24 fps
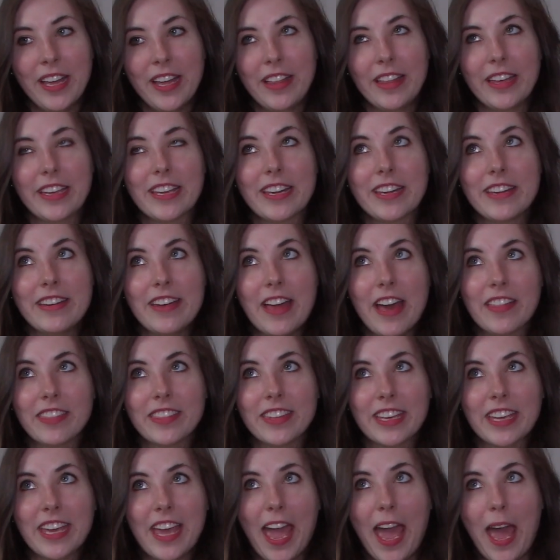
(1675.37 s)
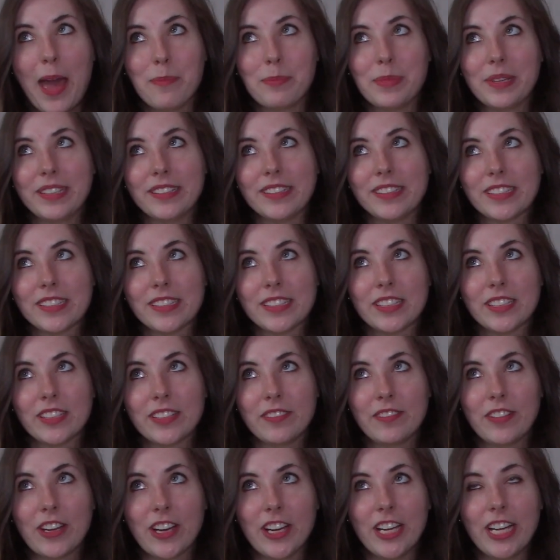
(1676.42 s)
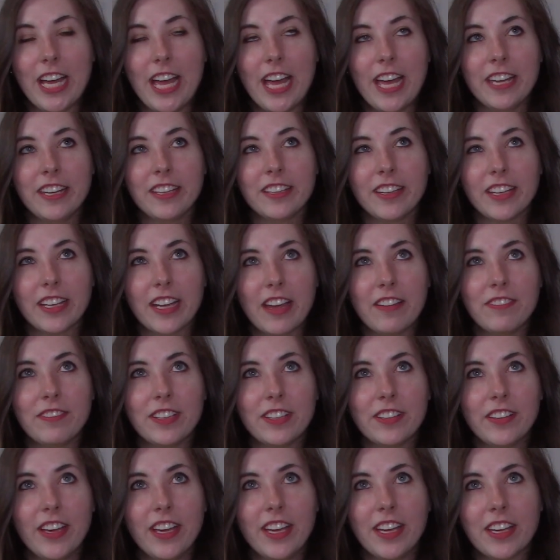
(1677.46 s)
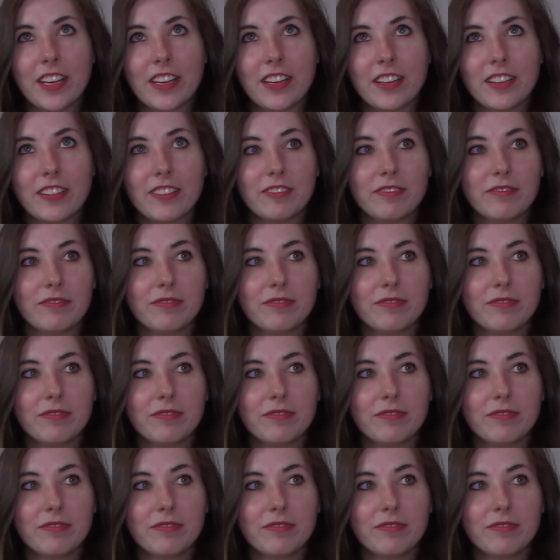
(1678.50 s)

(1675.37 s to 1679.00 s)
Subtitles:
Like nothing happens until the very end. Like I feel like